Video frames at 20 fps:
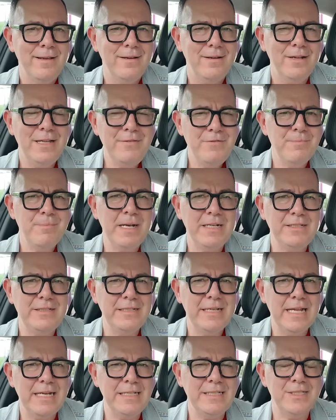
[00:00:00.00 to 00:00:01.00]
I even managed
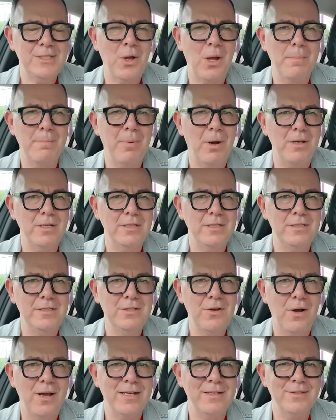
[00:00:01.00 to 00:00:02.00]
to get it signed by the
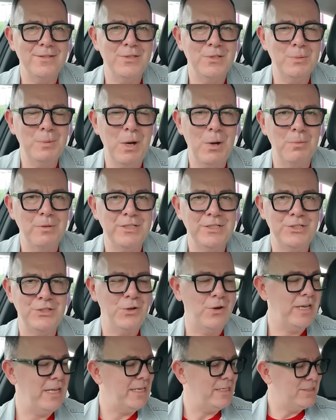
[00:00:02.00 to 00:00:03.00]
designers as well, which is
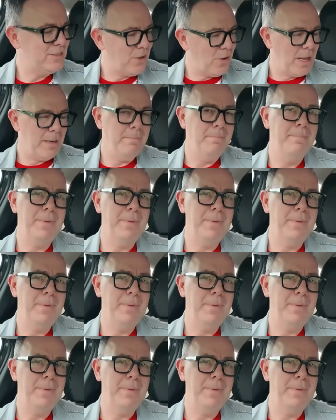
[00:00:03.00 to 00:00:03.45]
jolly exciting.